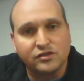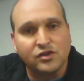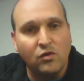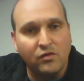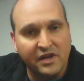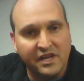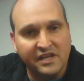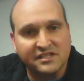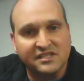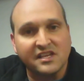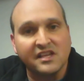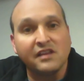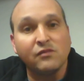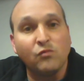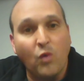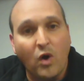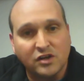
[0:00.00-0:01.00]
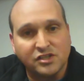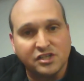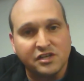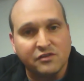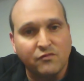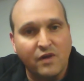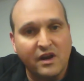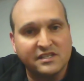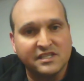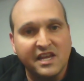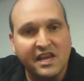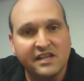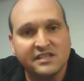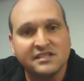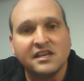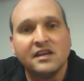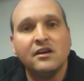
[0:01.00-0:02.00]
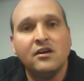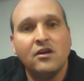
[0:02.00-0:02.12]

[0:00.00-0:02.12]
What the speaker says: going against the Washington Redskins.